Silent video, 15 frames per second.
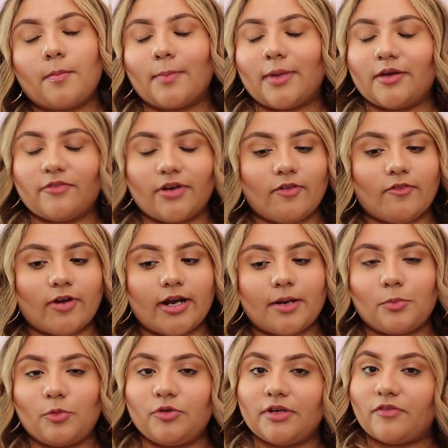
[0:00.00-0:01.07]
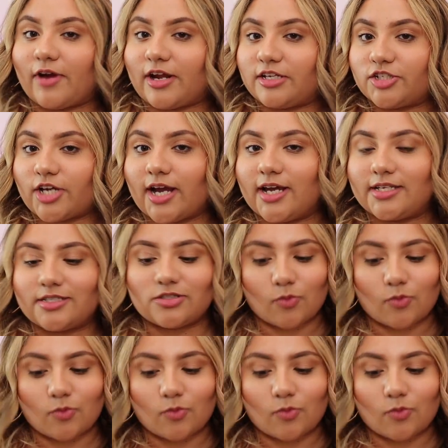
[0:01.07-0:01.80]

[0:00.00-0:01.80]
my favorite movie franchise,